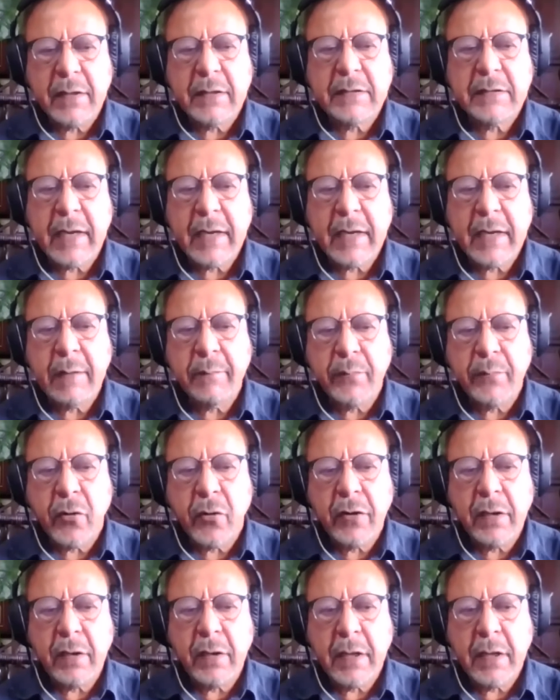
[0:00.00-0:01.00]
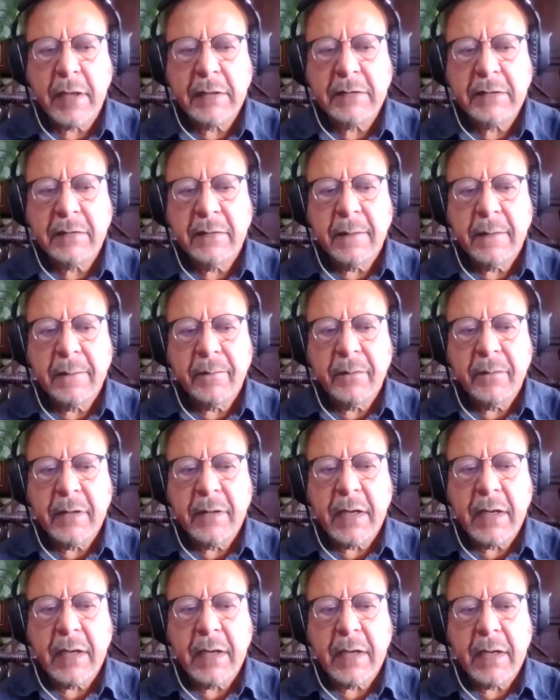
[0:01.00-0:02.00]
The second point is
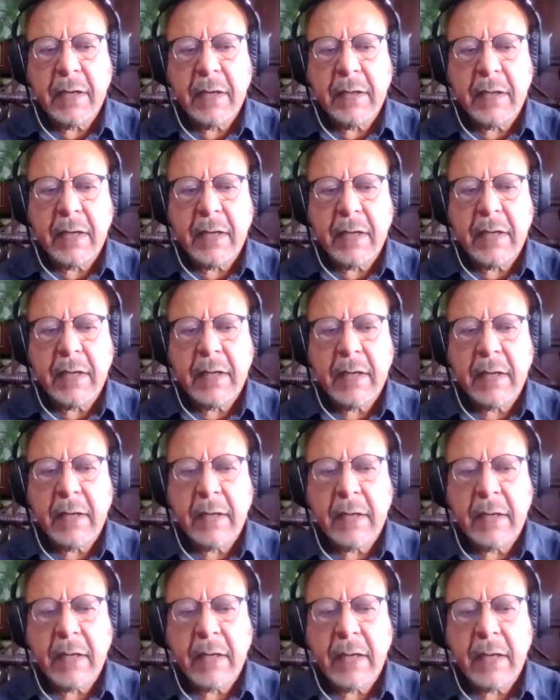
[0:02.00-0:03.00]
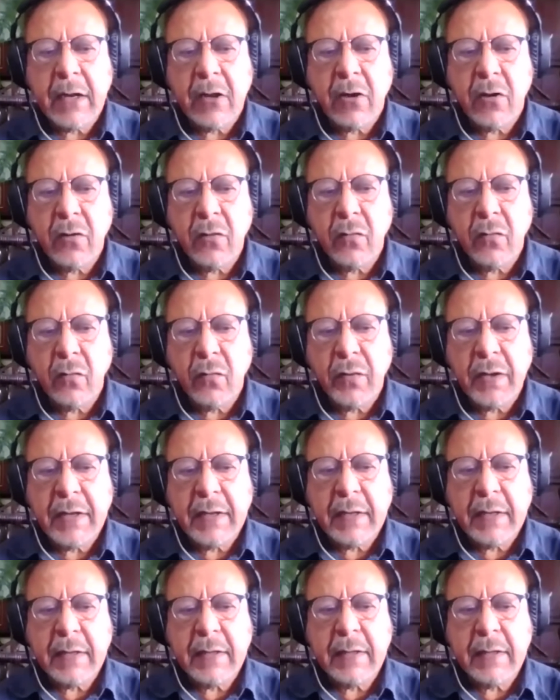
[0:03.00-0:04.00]
that, the along
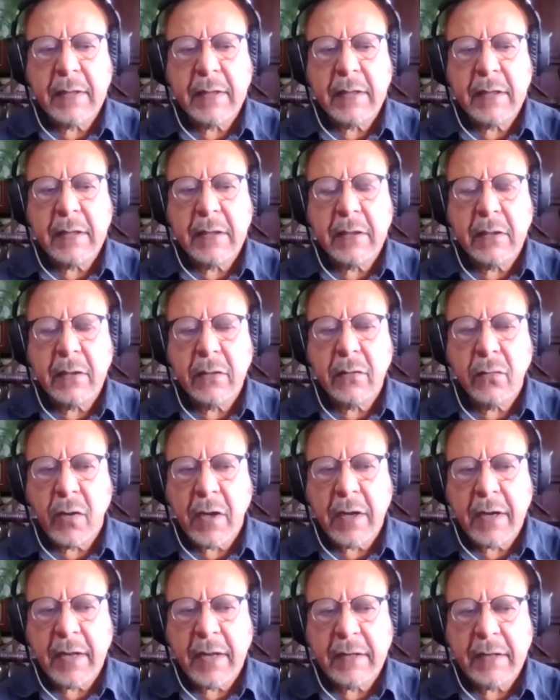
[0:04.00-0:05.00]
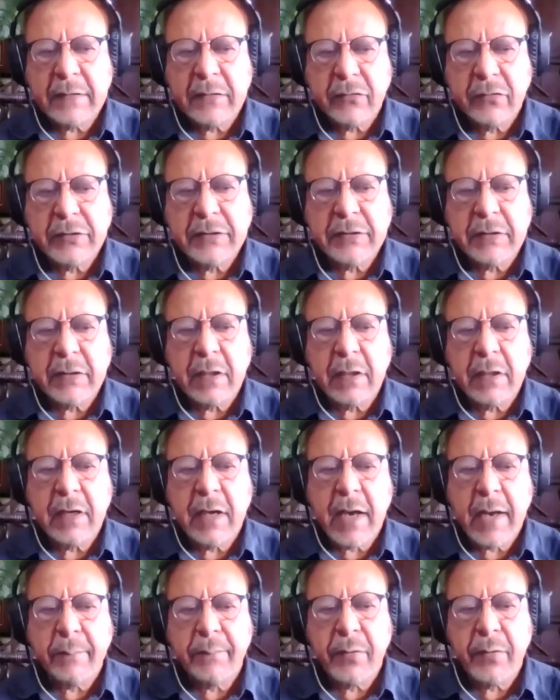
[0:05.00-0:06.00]
with the, what has
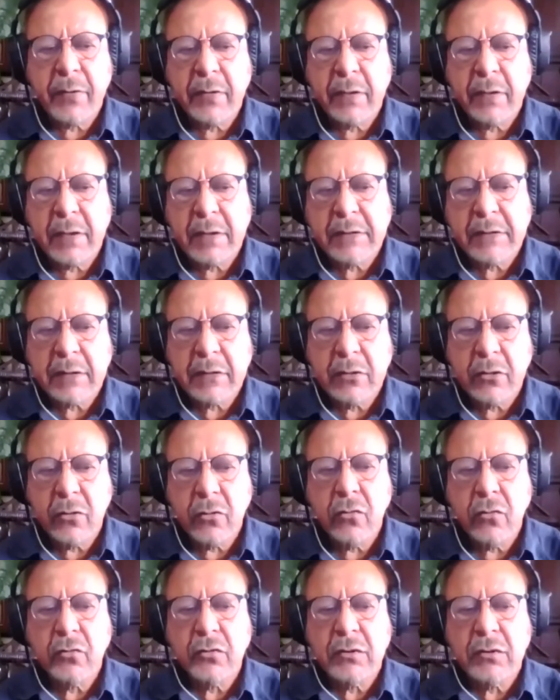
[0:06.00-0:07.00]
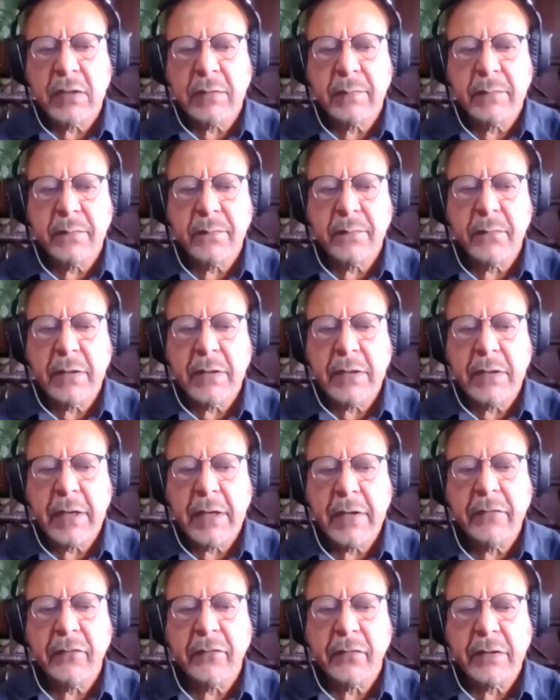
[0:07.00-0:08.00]
recently happened, there's a huge um,
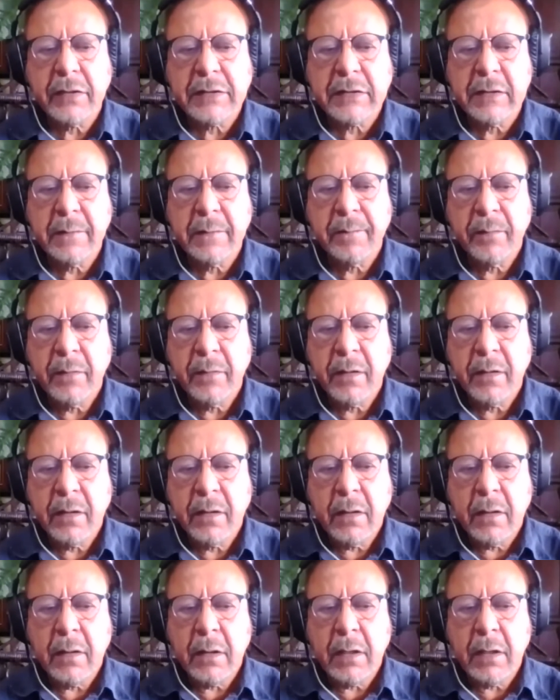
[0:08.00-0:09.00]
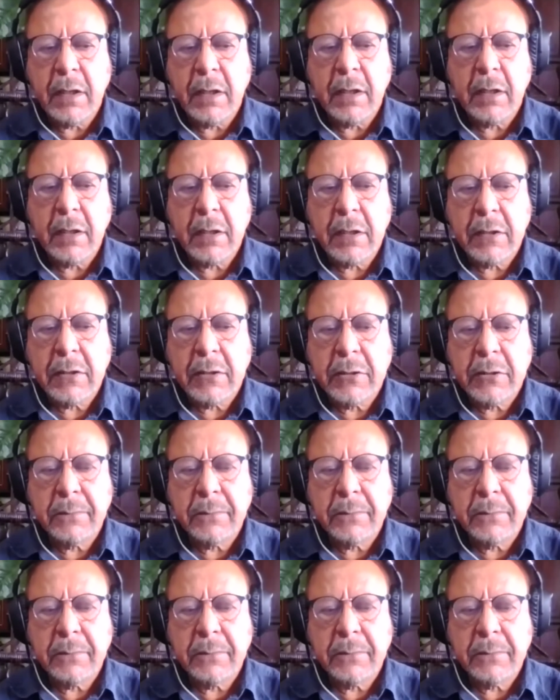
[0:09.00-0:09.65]
interest in um,